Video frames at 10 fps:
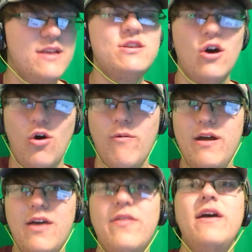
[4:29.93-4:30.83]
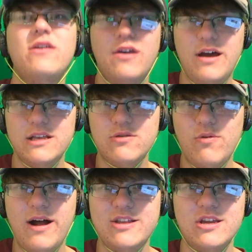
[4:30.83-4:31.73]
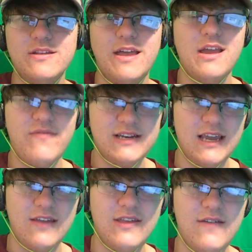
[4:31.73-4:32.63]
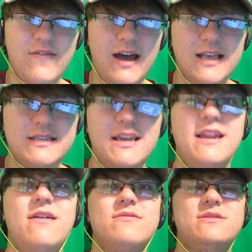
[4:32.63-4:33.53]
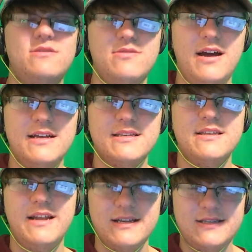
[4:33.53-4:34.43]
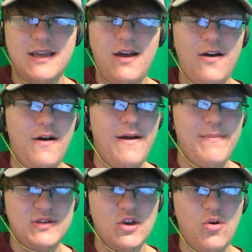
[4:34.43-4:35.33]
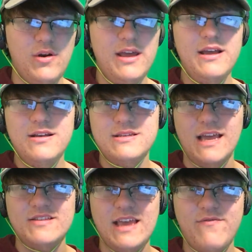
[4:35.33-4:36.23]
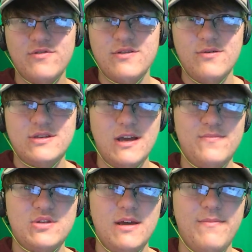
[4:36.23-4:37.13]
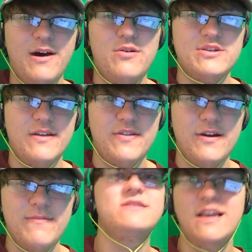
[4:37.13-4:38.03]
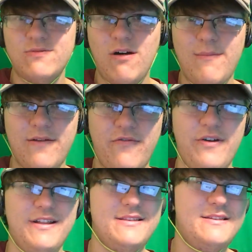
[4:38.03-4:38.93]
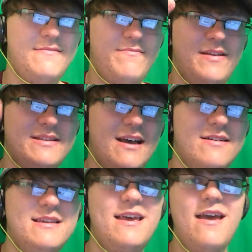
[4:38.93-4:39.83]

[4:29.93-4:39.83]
So, thank you guys for watching. Thank you for taking the advice, and I'll see you guys in the next uh, episode. Stay safe with those sub sub botters out there. Stay smart, my friends. Peace out.